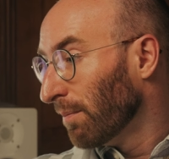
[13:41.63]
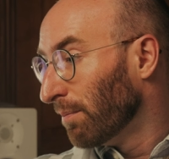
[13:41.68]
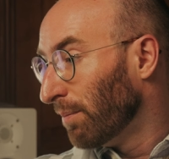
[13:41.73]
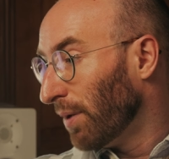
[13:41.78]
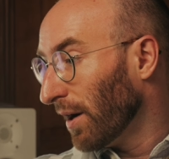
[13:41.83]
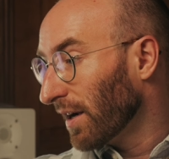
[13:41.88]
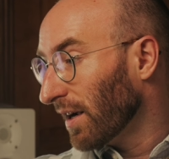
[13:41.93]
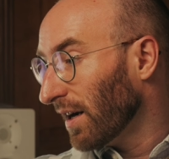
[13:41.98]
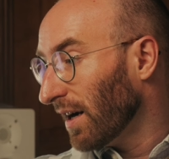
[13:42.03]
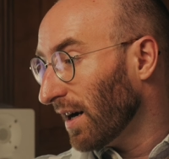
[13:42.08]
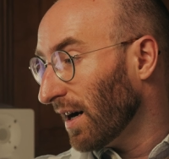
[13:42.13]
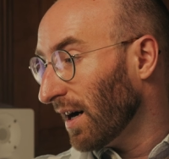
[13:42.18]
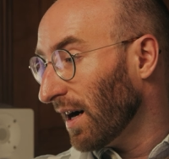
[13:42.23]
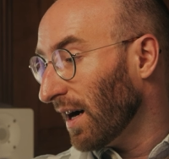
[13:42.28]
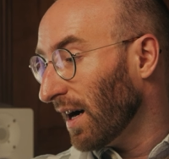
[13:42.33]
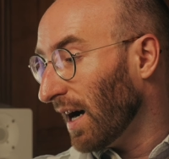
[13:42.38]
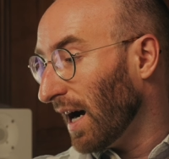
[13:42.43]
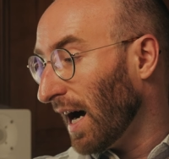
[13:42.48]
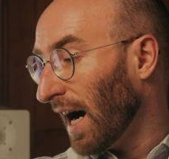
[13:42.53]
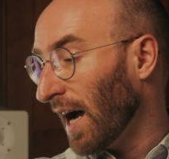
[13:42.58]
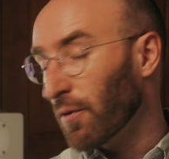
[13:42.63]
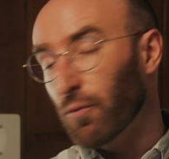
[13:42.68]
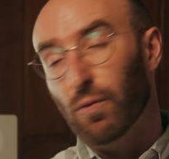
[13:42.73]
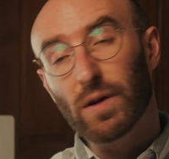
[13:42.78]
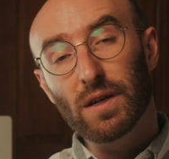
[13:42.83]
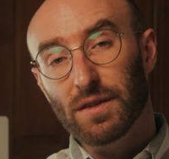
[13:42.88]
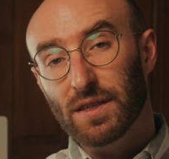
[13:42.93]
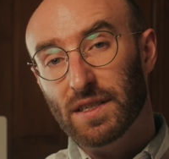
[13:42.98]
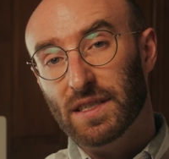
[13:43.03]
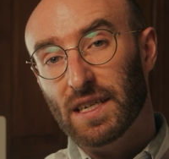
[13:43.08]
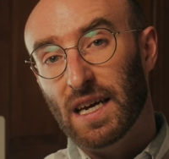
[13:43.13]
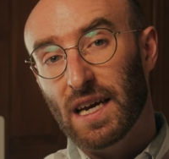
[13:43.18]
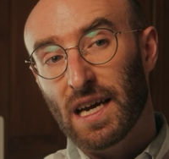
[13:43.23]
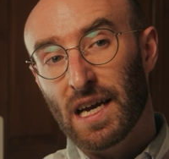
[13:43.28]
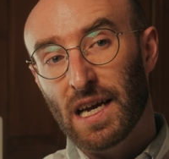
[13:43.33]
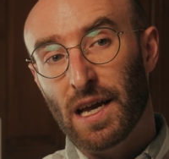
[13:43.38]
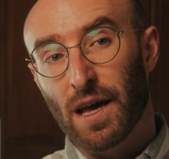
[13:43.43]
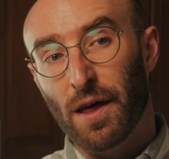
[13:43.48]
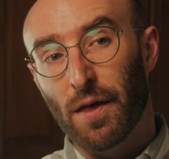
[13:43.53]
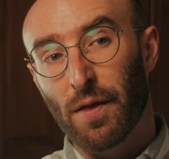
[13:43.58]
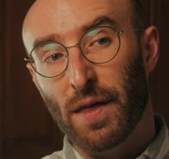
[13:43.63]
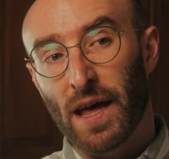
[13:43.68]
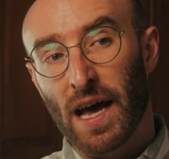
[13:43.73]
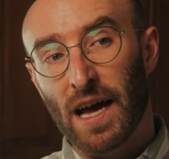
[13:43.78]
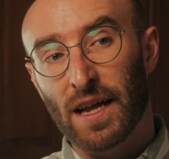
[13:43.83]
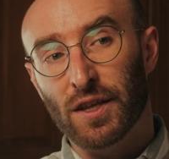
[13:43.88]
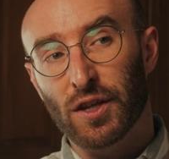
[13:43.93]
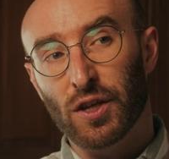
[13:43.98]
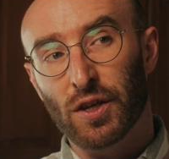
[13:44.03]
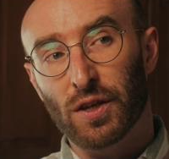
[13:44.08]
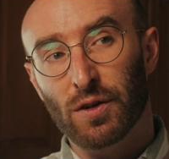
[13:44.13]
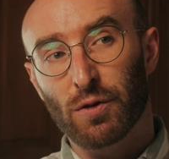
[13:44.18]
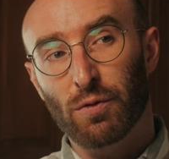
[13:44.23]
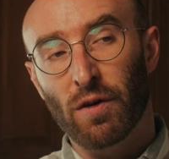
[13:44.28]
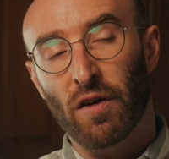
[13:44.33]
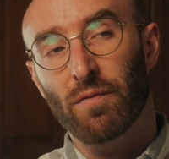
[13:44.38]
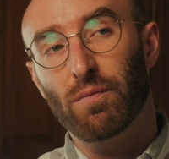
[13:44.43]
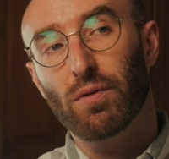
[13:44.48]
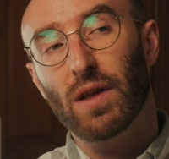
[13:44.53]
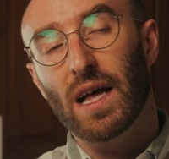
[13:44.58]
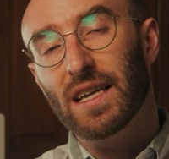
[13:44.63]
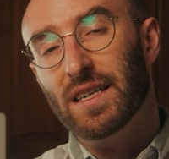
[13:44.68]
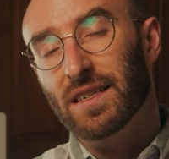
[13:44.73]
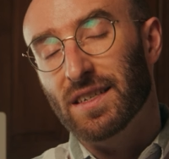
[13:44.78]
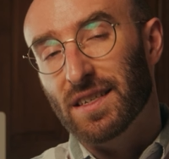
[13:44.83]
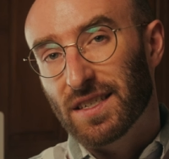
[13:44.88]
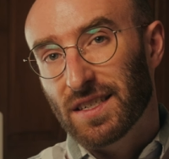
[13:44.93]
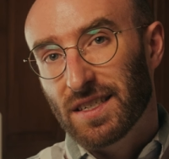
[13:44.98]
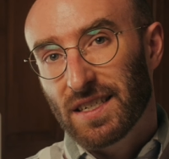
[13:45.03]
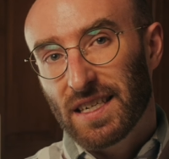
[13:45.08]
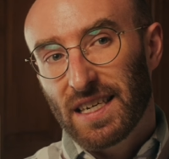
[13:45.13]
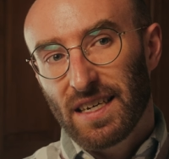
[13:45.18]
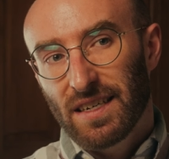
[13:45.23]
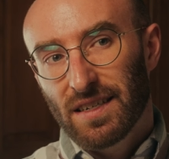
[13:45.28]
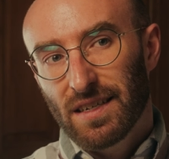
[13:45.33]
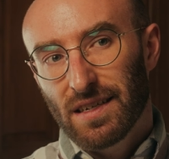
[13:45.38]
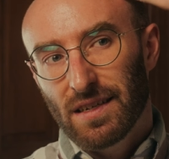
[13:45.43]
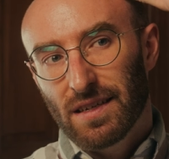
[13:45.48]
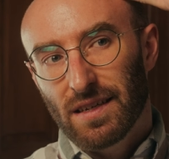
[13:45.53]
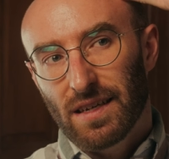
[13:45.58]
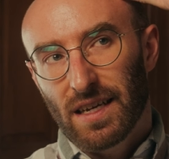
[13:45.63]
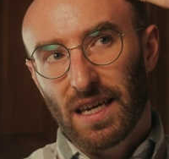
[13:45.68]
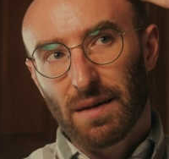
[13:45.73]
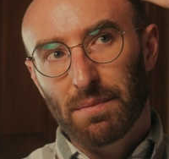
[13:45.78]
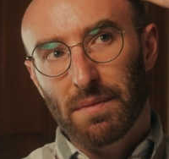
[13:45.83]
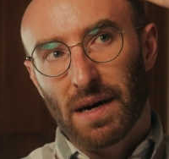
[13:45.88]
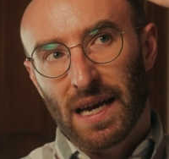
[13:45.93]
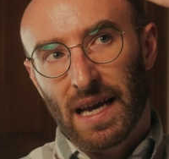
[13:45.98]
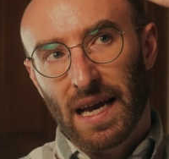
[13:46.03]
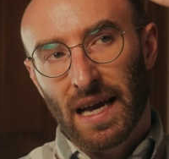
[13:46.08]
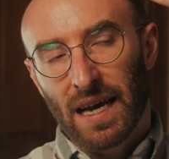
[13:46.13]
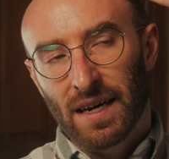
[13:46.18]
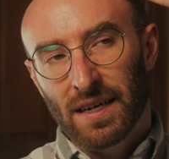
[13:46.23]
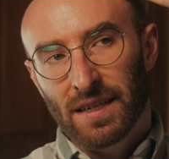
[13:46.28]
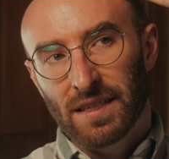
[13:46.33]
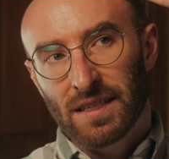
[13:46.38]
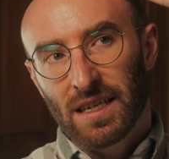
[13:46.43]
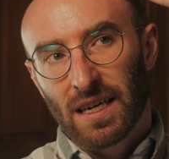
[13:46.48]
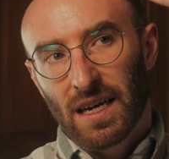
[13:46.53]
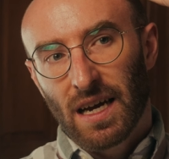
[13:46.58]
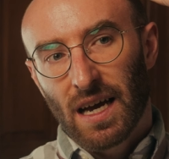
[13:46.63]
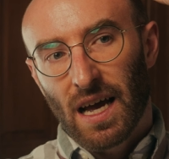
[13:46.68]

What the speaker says: but I will say that you have planted a seed in my head,